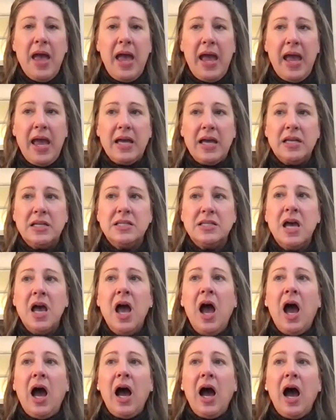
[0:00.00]
And
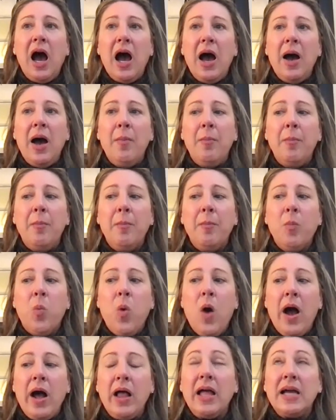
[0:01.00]

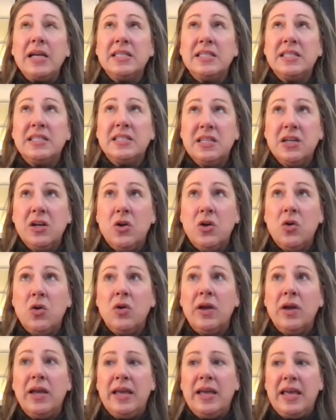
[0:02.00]
while I
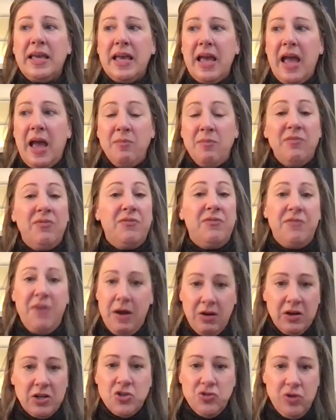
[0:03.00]
still am
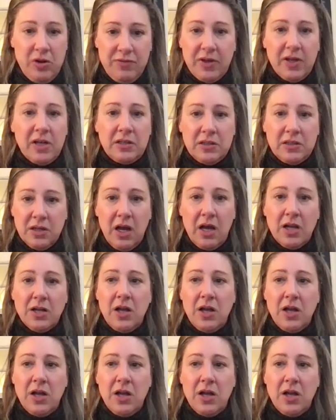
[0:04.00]
very driven